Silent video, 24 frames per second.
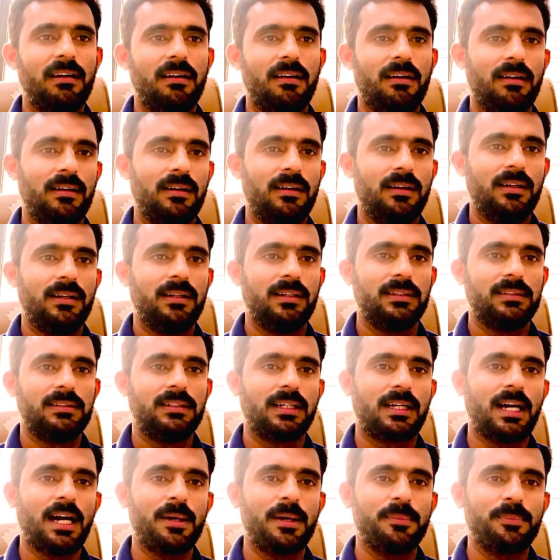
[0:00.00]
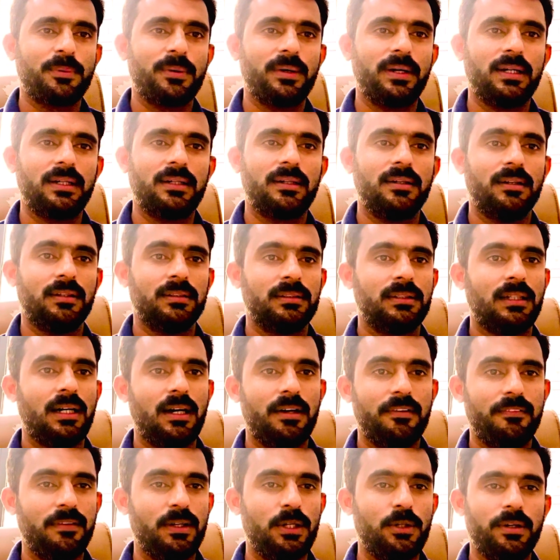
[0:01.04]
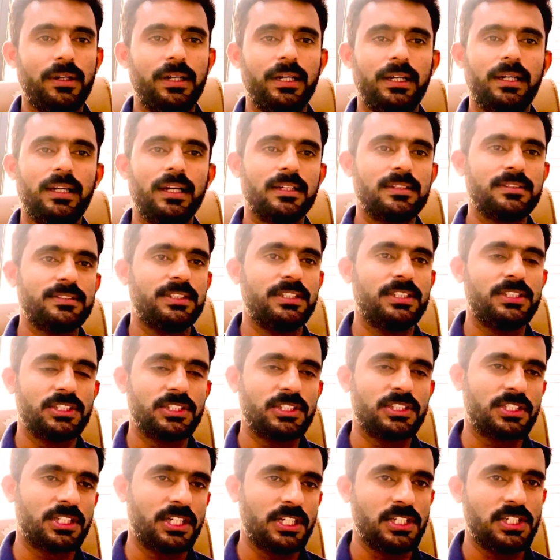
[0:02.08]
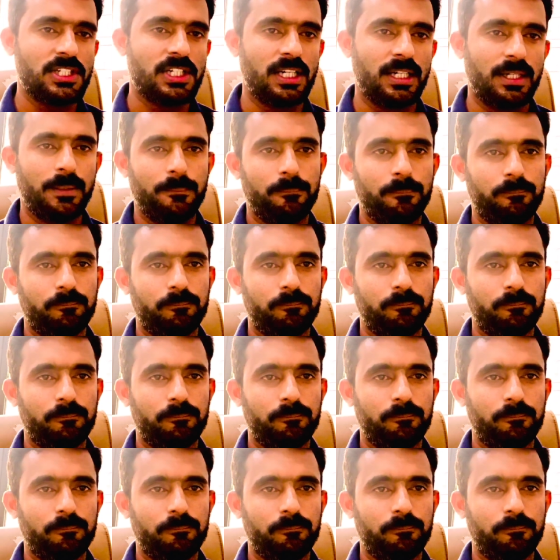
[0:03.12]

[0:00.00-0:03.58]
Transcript: the value-added tax registration.